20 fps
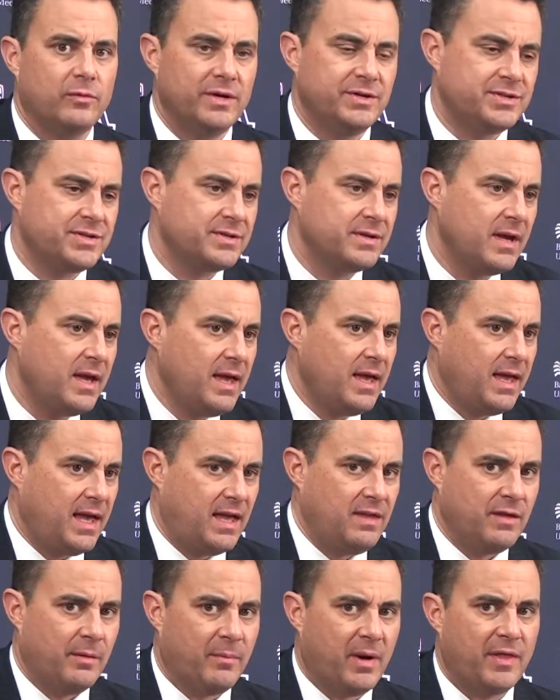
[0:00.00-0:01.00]
which
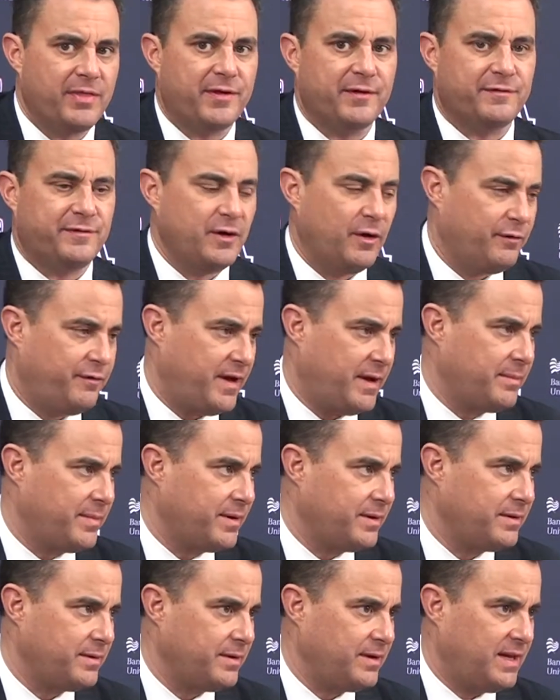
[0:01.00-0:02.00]
in the month of
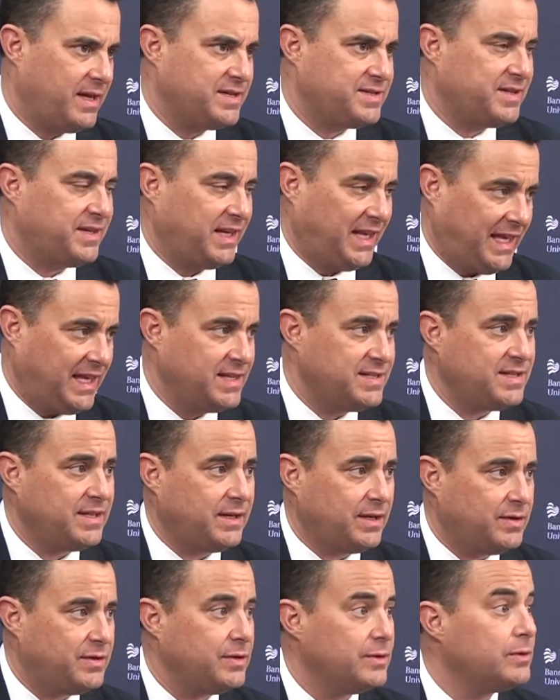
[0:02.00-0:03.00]
November isn't easy
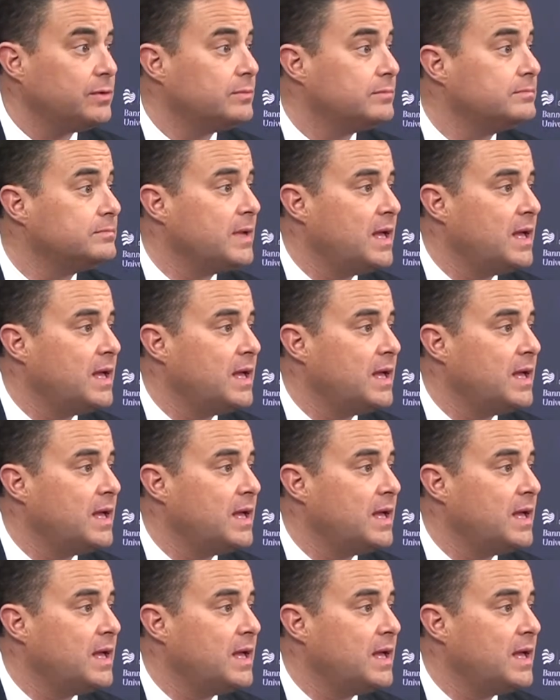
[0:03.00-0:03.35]
to do,